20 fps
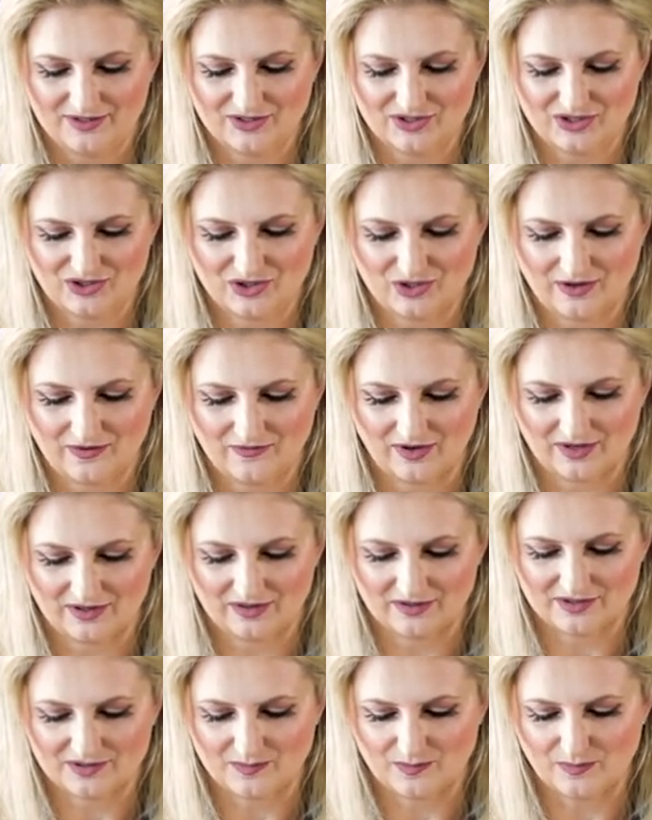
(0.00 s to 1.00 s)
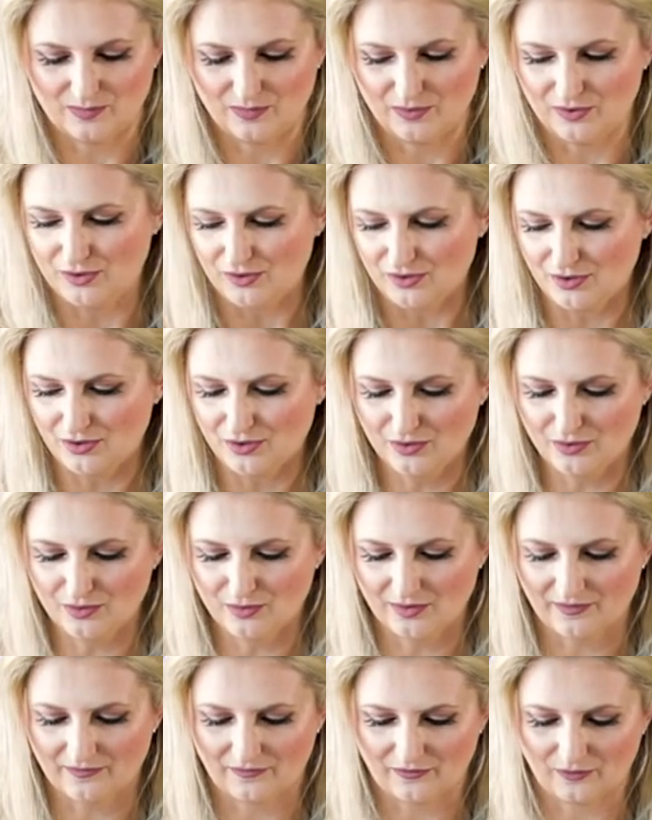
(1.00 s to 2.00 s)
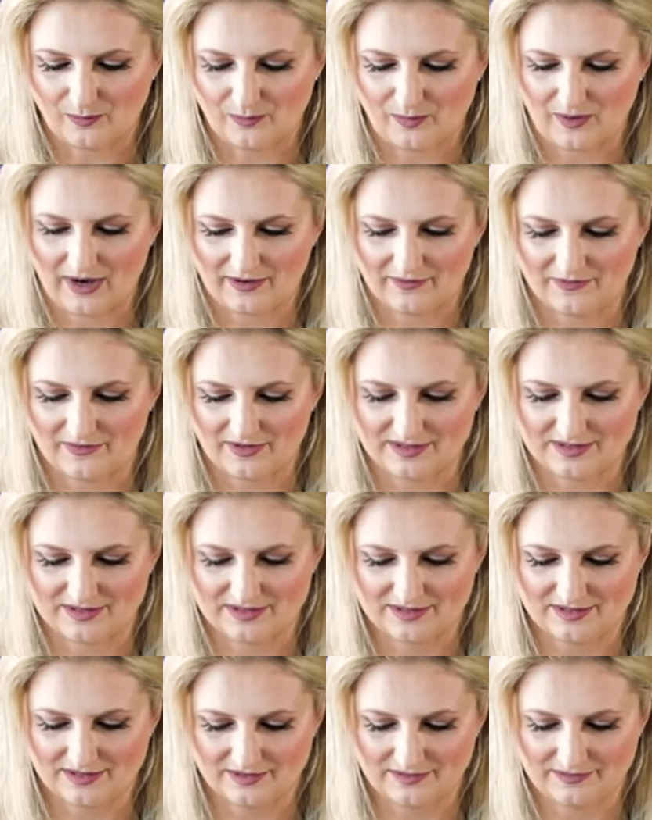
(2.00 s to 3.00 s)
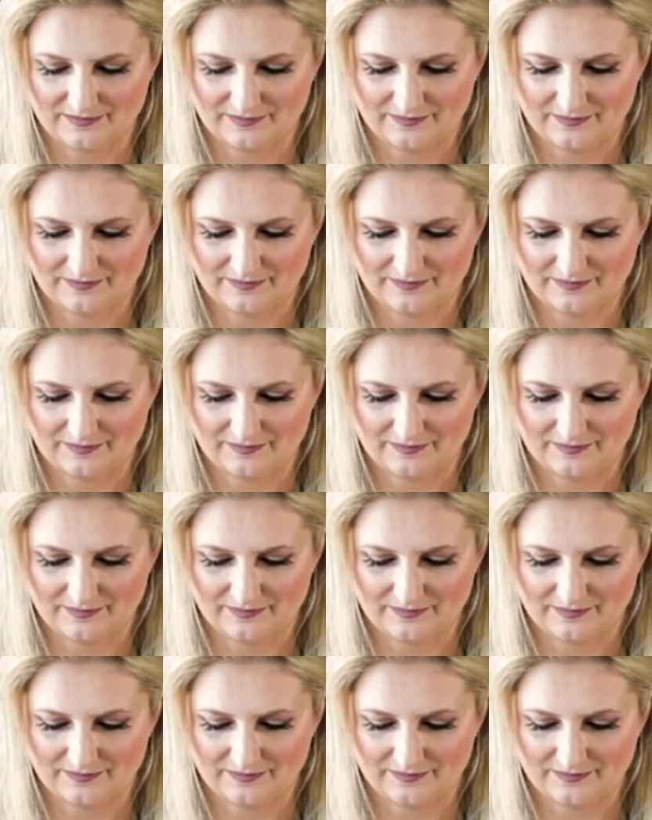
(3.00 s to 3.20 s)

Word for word: serving this beautiful breakfast.